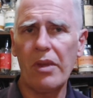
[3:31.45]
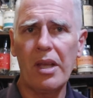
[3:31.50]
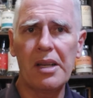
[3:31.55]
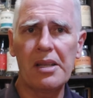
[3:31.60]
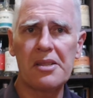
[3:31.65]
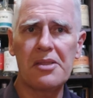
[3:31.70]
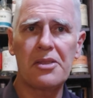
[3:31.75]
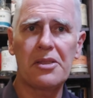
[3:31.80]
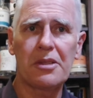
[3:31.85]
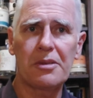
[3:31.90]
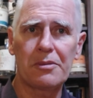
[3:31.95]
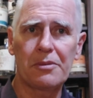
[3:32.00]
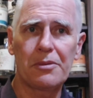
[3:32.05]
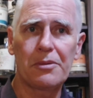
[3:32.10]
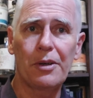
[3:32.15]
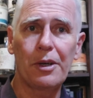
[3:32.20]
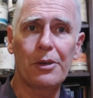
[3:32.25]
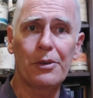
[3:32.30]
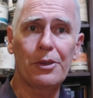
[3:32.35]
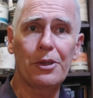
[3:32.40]
it's no
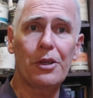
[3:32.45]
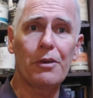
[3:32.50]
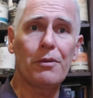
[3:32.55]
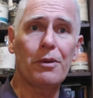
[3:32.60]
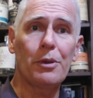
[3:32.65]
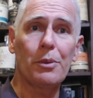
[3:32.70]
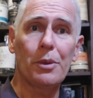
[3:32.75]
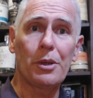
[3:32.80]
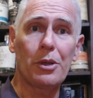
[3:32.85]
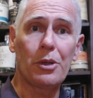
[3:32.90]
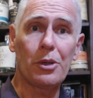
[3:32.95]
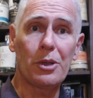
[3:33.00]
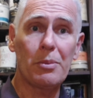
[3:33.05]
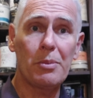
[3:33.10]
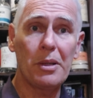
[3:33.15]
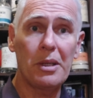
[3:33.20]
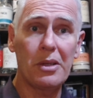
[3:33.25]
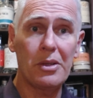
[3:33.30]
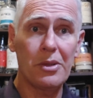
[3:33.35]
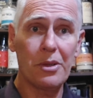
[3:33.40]
fault, no fault with your
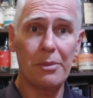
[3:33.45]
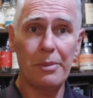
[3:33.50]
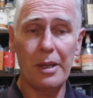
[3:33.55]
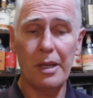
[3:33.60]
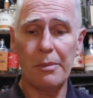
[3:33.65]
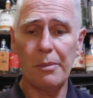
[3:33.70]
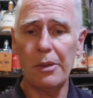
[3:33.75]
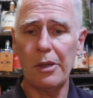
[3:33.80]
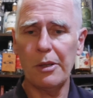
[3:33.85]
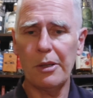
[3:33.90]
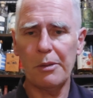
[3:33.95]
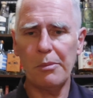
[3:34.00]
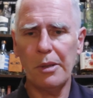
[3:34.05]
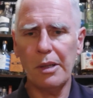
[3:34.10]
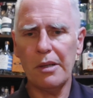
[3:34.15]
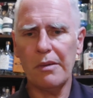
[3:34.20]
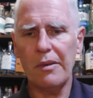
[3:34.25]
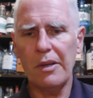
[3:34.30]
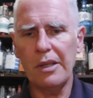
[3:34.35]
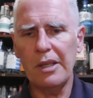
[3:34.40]
speakers or my
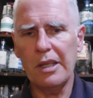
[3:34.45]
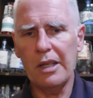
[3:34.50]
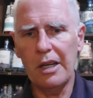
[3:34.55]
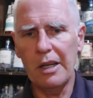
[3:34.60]
microphone.